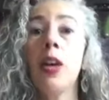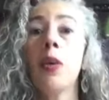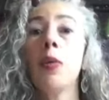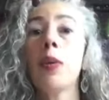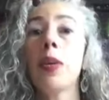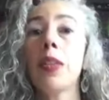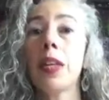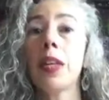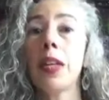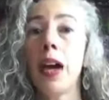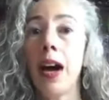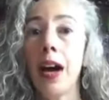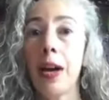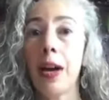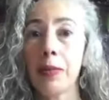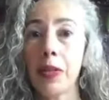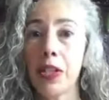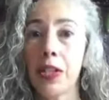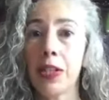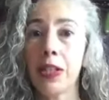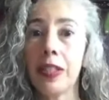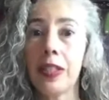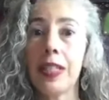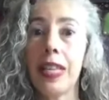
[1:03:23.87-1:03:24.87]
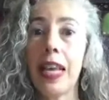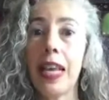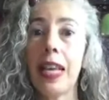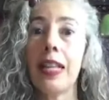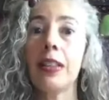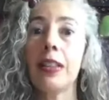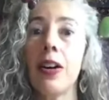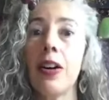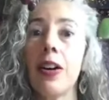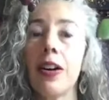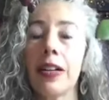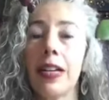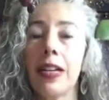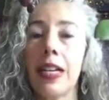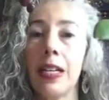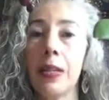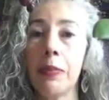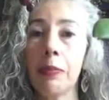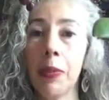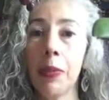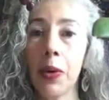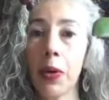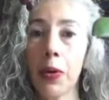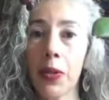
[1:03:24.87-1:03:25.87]
with an optional day-long
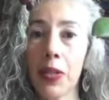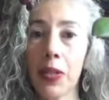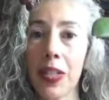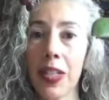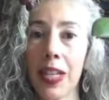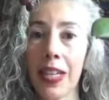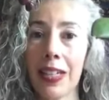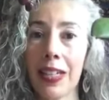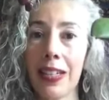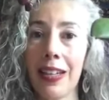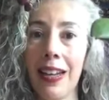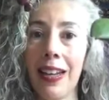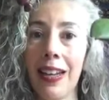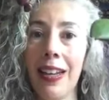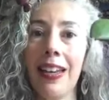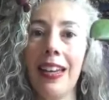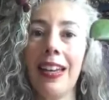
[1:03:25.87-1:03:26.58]
in-person